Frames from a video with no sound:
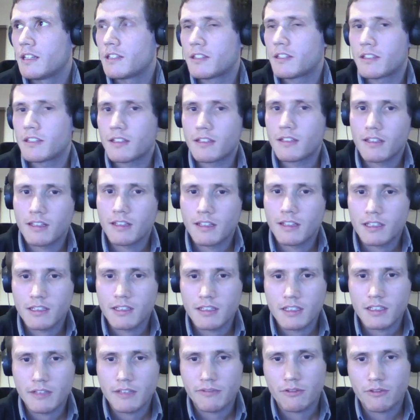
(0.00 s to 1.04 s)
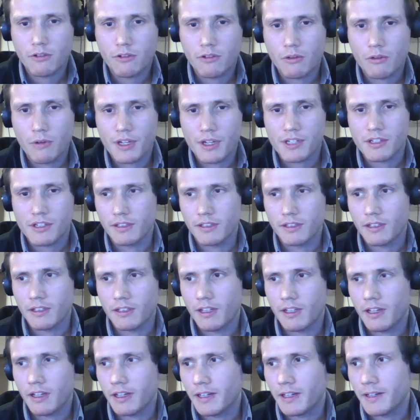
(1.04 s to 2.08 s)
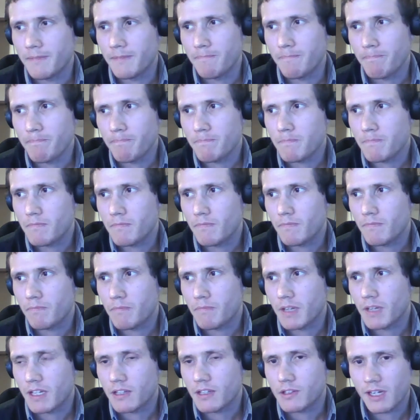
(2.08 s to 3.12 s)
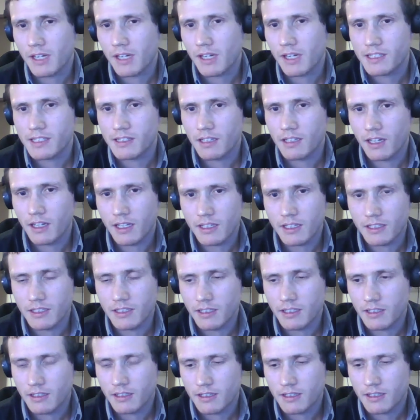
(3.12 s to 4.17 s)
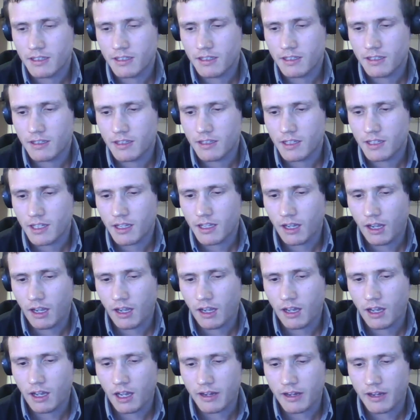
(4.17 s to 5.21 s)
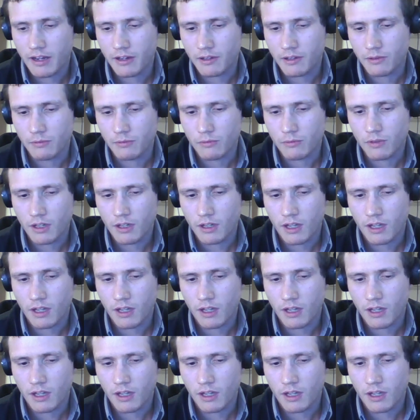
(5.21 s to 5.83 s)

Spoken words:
It's a difficult question, because when I started, I